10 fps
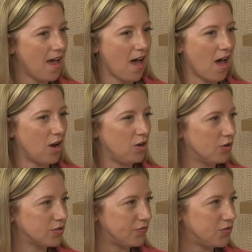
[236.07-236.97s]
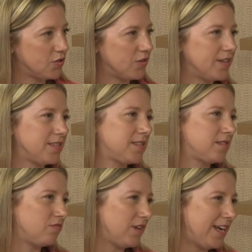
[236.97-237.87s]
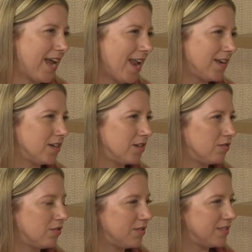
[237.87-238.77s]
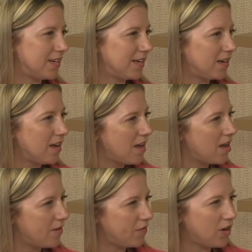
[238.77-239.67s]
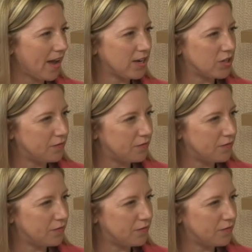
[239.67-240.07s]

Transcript: uh, lots of choice really elegant cruising if you like good